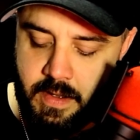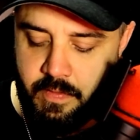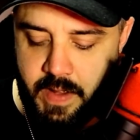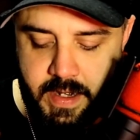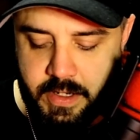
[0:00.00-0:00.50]

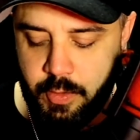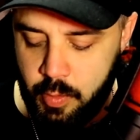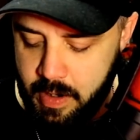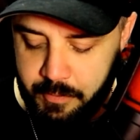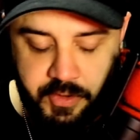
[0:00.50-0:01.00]
Thank you.
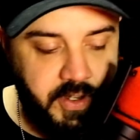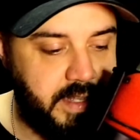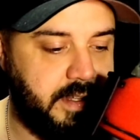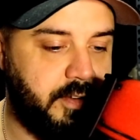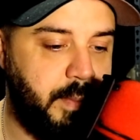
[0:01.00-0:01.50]
Whoever
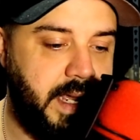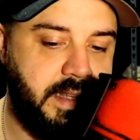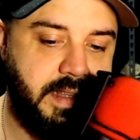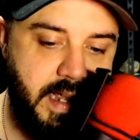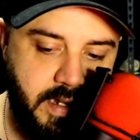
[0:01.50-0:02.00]
sent this, man,
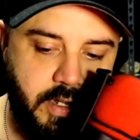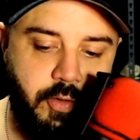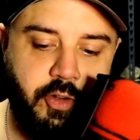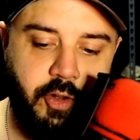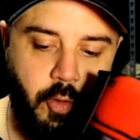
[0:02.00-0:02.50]
thank you
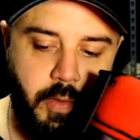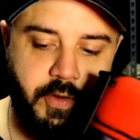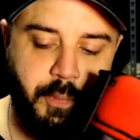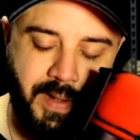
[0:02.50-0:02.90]
so much.